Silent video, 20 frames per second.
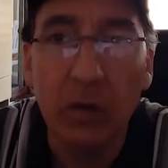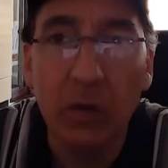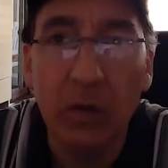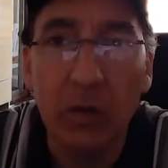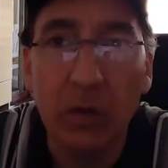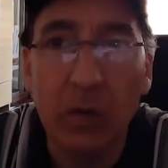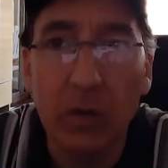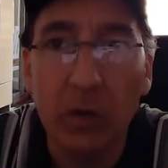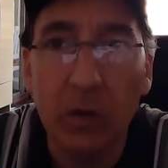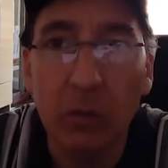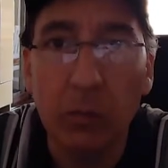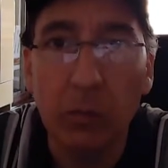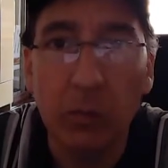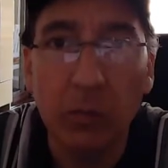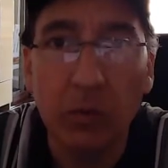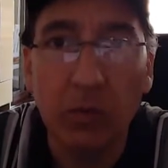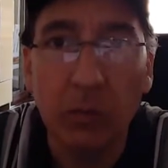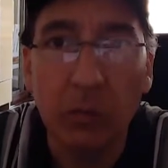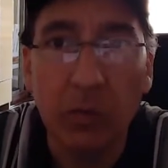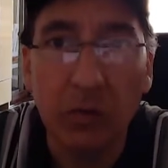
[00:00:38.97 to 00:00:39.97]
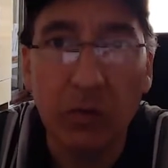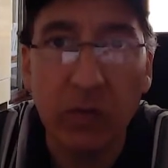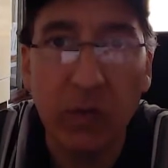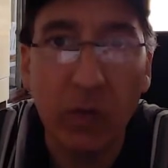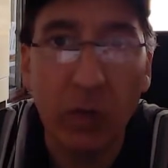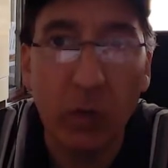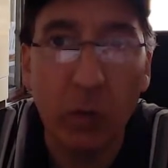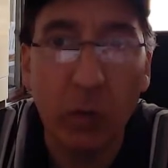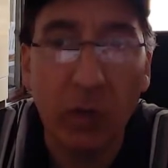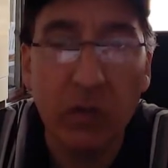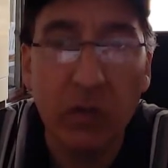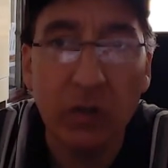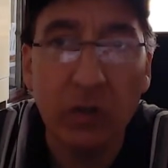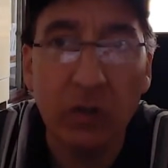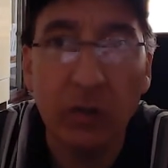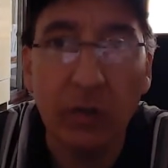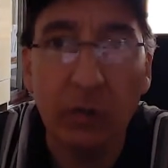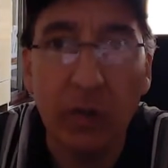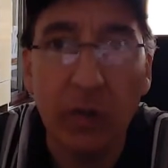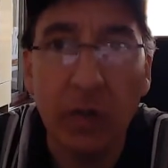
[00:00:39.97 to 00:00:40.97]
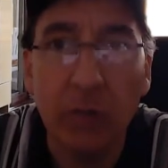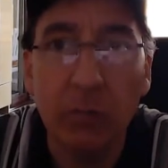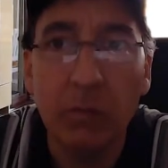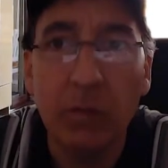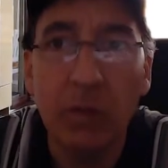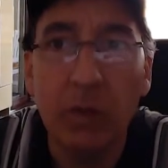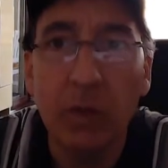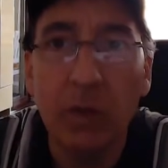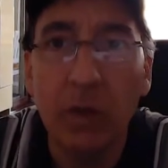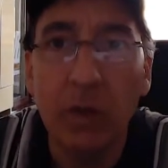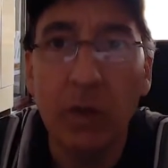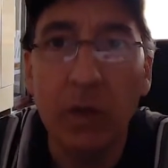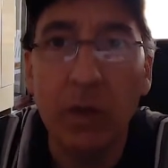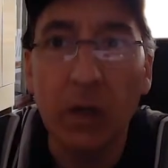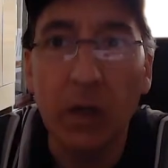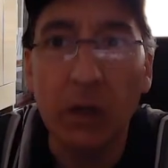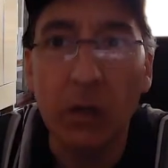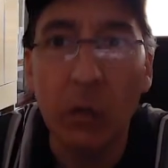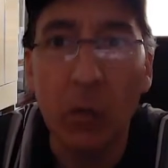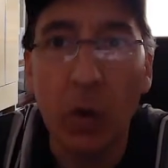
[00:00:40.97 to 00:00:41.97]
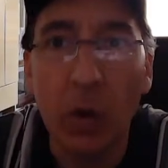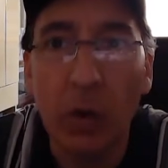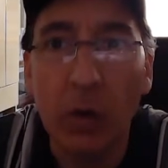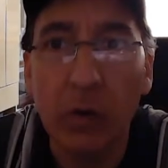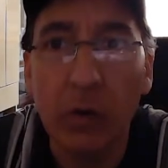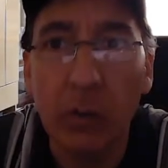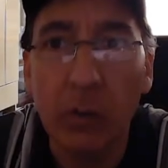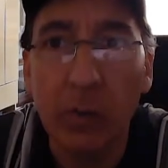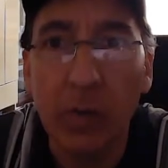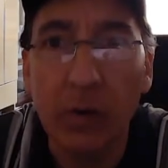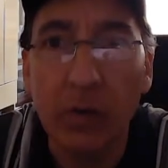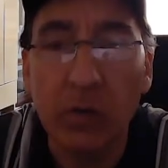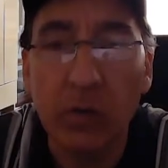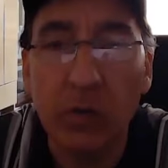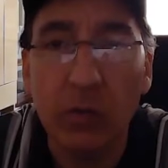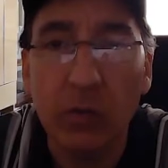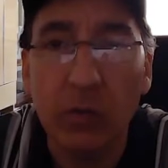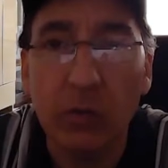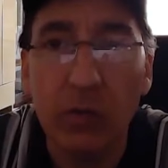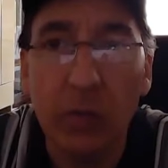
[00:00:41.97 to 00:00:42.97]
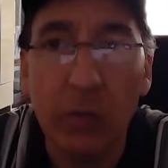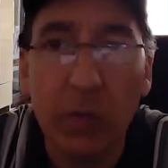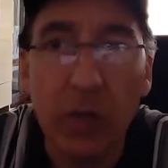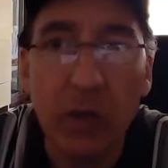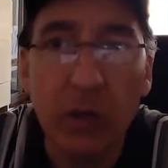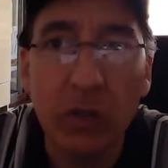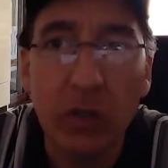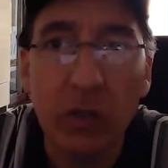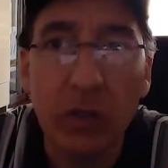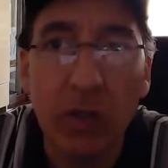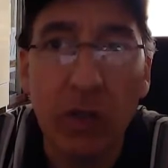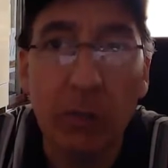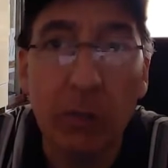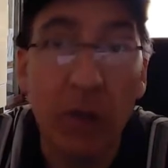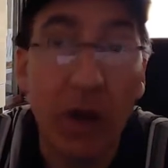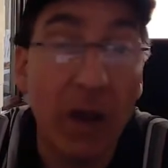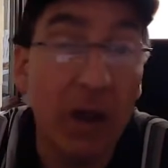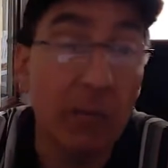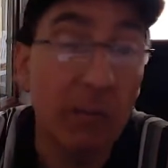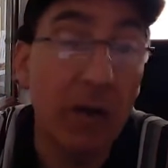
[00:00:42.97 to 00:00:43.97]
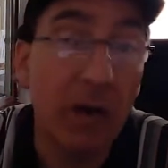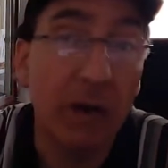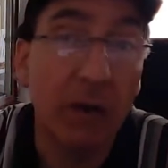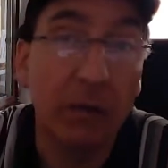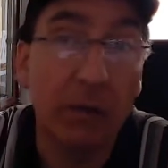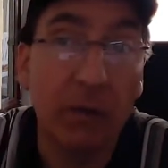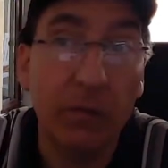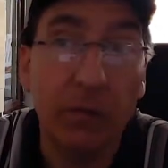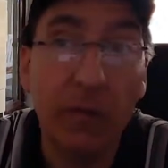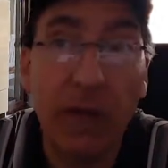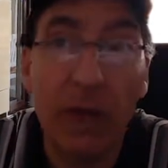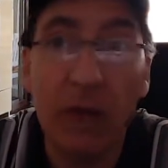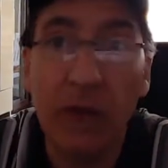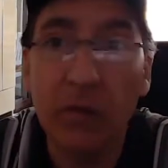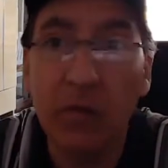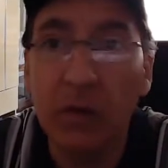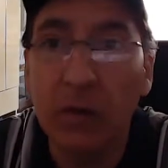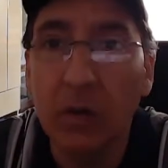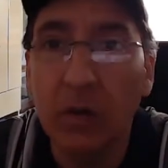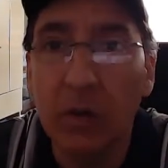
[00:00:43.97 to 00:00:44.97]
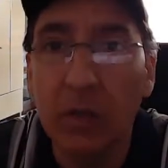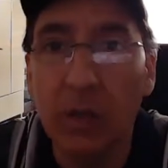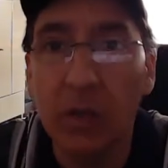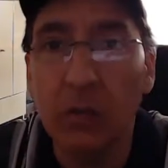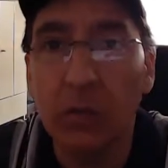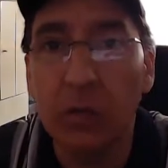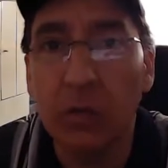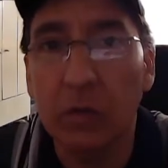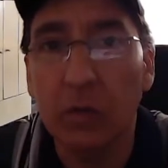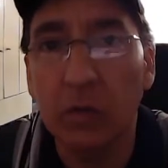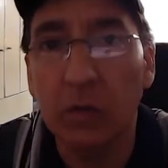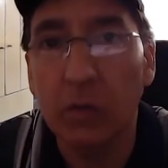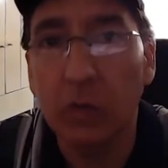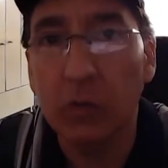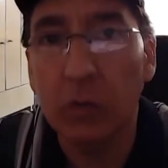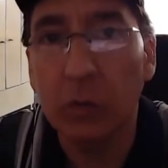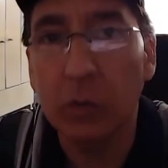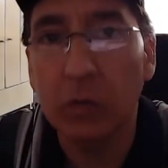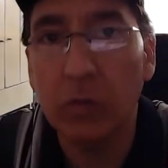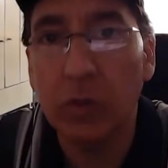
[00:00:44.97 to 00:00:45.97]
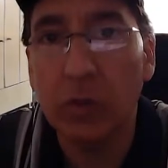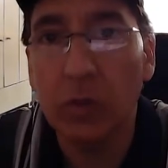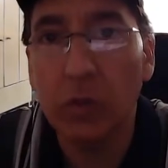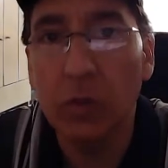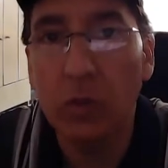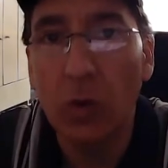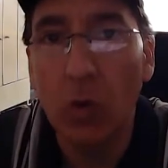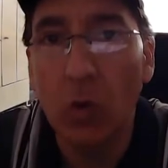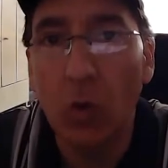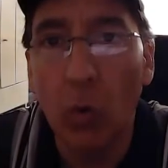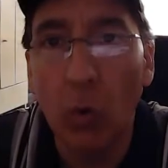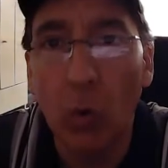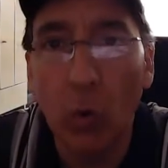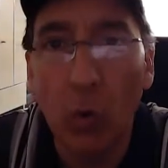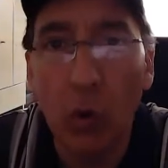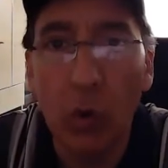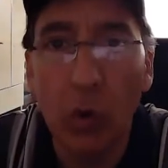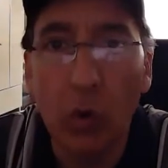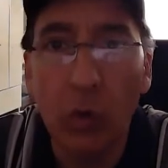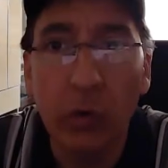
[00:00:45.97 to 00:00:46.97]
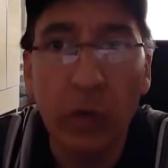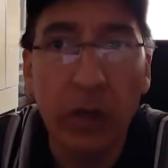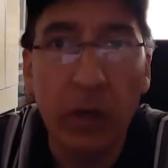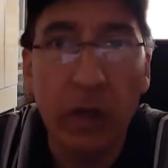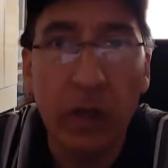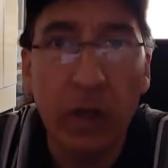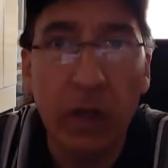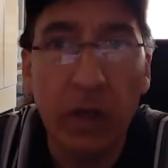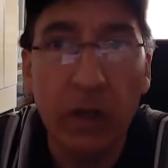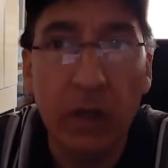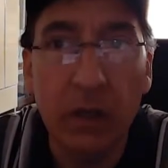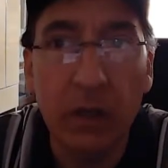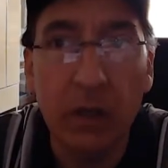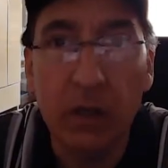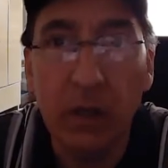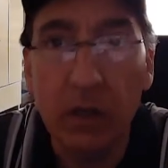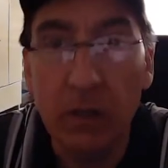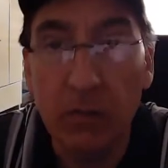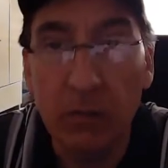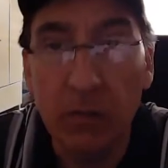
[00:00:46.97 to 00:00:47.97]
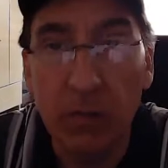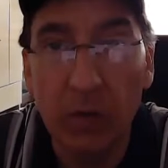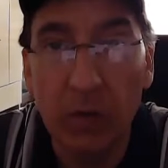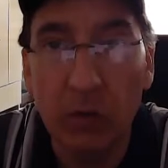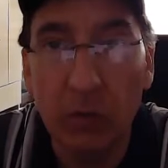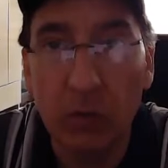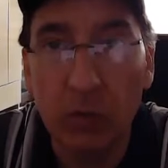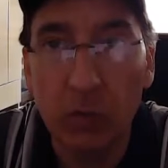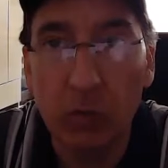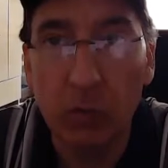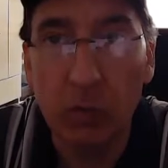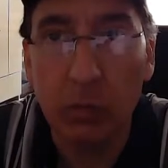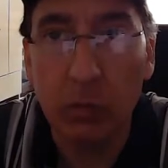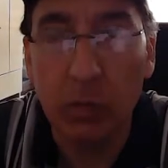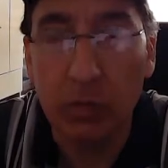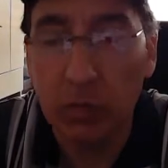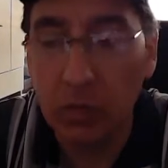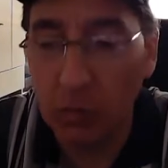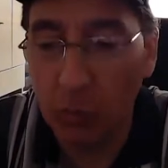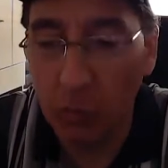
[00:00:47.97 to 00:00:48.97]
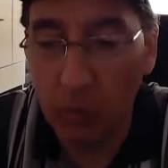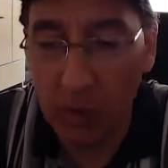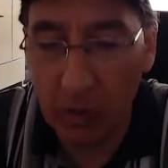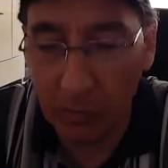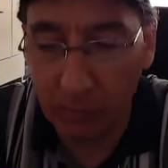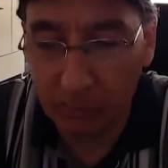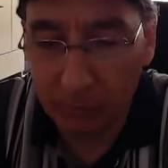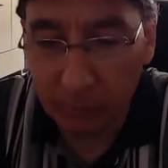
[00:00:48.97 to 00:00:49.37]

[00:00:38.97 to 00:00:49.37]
um, because sometimes I get questions from them inquiring about certain information that I might have left out, either in a description or in the video description as well